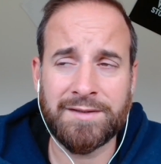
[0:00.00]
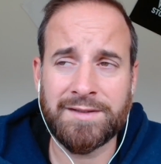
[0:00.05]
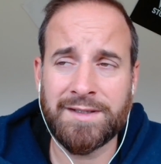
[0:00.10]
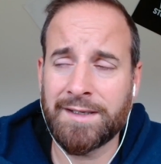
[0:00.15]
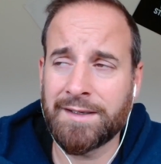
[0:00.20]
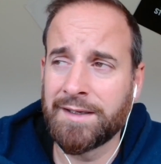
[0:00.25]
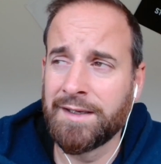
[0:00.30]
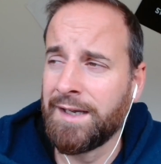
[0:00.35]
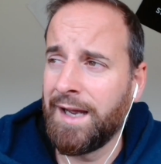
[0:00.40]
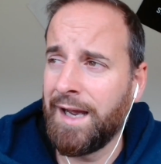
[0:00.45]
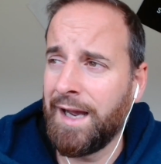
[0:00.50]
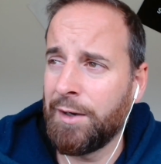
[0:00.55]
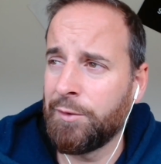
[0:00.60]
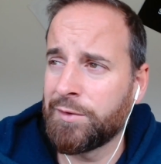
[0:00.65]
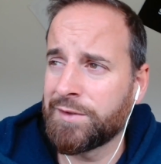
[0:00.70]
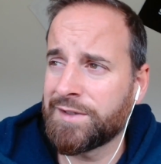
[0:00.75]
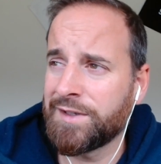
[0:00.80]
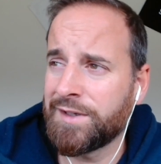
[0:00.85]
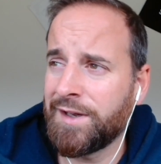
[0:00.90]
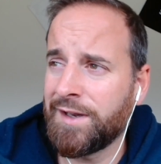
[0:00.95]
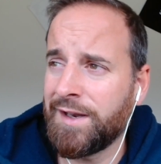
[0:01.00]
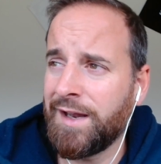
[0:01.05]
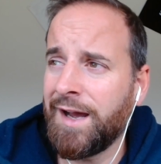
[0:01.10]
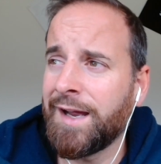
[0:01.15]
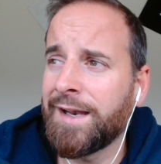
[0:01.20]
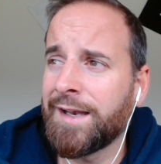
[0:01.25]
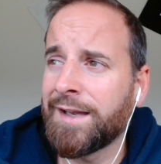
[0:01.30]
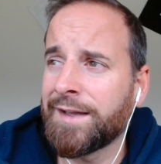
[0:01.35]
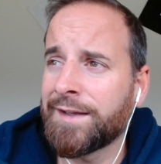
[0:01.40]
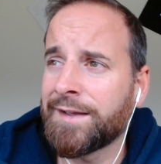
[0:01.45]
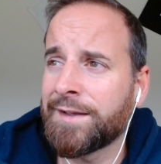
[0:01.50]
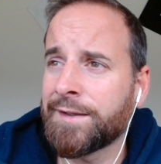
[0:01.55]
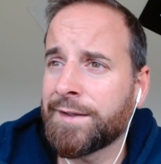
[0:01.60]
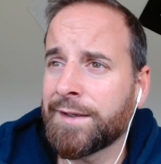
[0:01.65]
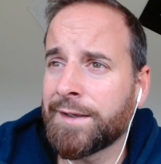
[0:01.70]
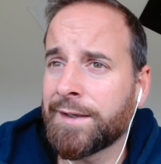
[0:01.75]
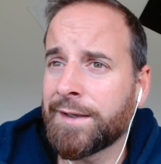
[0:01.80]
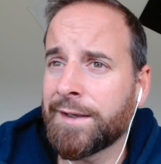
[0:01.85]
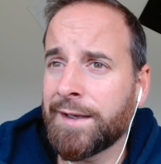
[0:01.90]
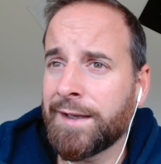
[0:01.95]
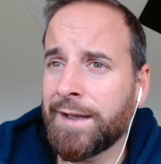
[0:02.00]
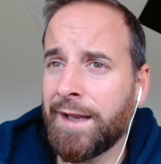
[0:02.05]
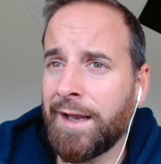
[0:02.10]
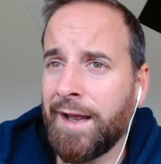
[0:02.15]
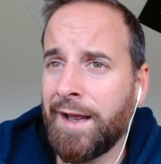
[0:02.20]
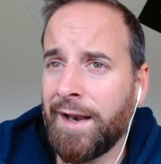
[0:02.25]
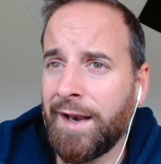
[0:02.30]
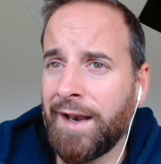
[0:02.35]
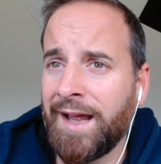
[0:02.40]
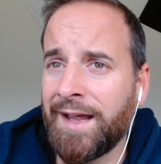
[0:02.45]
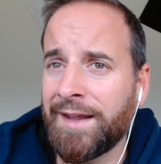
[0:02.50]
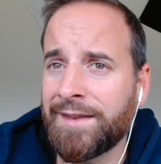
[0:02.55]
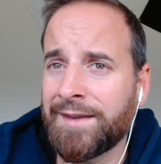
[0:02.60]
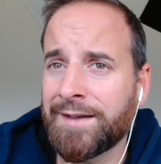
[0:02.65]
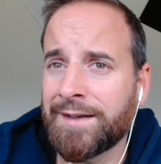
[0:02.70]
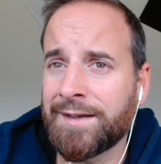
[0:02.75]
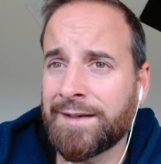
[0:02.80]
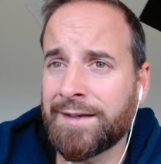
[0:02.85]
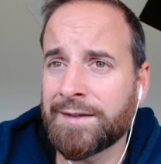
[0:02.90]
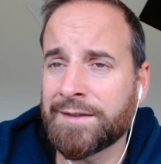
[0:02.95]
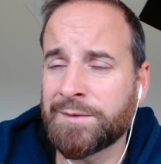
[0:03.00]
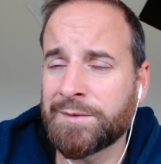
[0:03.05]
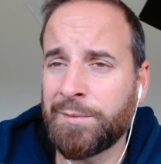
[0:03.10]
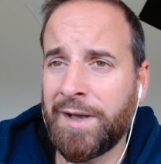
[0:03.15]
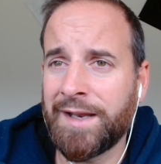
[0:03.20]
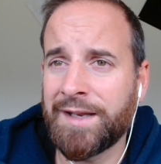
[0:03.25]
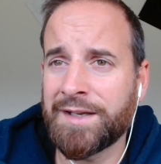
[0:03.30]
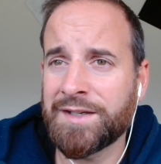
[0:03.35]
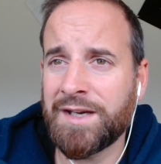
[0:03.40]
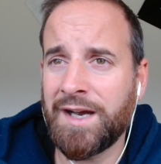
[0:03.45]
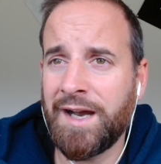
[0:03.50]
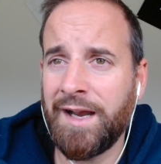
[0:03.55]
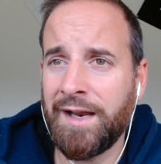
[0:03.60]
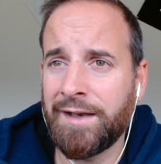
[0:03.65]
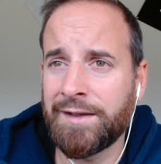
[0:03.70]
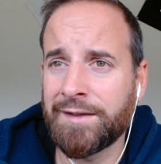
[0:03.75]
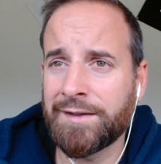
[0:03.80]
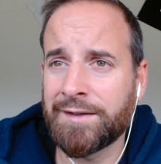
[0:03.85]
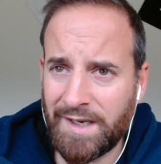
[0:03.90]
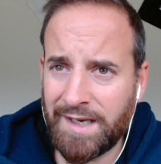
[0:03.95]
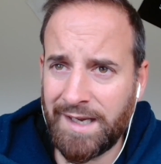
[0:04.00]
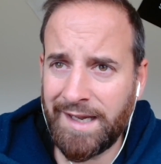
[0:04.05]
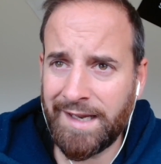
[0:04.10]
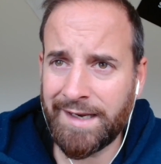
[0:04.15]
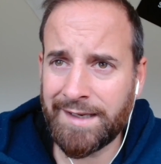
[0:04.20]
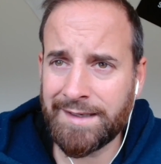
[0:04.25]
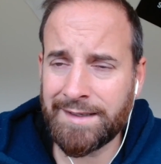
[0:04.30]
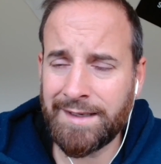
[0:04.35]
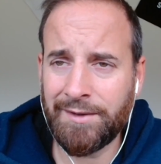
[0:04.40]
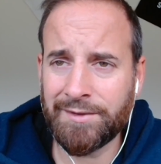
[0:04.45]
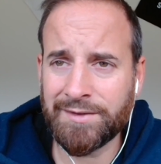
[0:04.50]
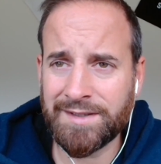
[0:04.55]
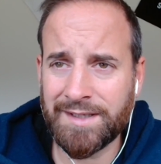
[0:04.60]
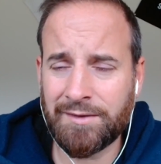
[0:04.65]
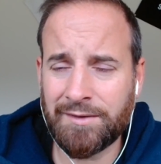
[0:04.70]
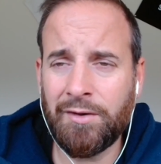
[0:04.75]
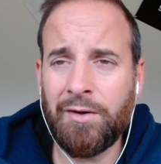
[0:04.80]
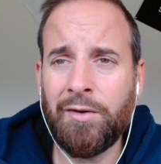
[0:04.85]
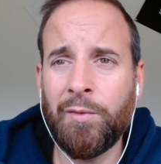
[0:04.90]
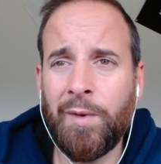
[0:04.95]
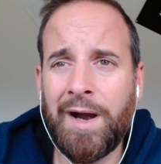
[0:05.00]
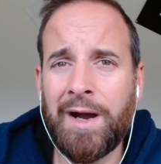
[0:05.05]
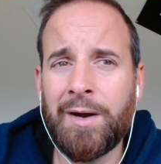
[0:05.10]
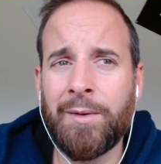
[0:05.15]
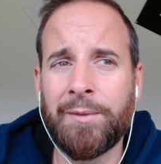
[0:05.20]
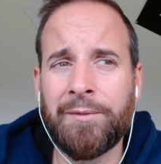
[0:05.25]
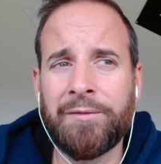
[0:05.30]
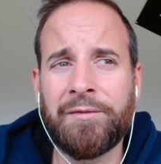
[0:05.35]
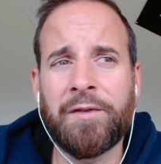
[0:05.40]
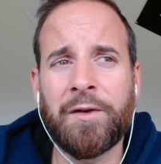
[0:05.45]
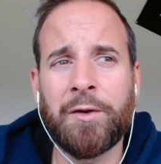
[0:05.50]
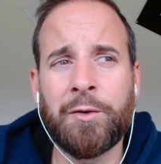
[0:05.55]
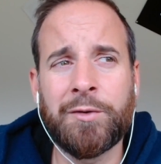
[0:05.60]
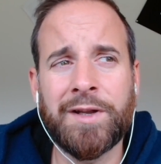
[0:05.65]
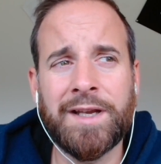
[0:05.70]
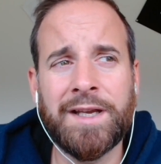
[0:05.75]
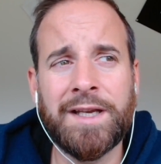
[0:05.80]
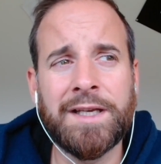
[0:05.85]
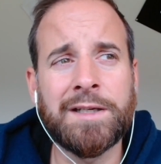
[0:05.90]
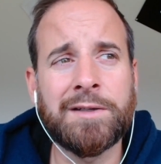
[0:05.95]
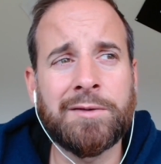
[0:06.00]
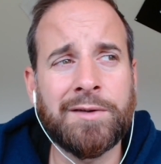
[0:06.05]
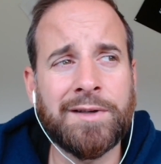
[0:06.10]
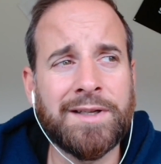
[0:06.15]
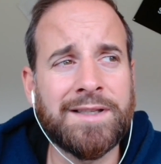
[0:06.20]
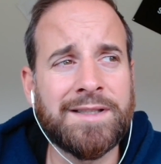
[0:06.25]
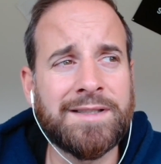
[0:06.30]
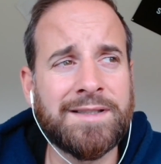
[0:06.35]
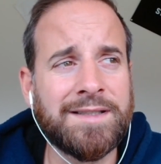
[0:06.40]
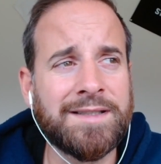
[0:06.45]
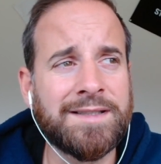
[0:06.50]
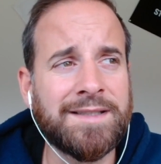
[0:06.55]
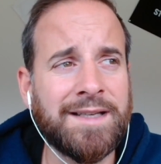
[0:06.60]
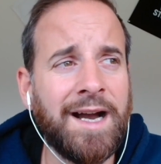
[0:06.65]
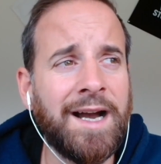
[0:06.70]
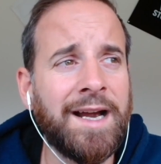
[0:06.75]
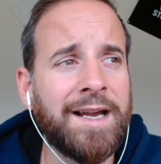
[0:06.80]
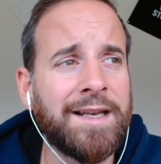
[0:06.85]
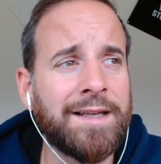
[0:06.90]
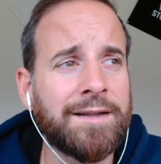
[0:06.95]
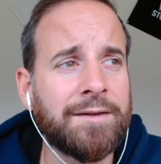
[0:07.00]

And I was on an island in the Atlantic, a Spanish island, and I was like, oh wow, I'm floating here on this island.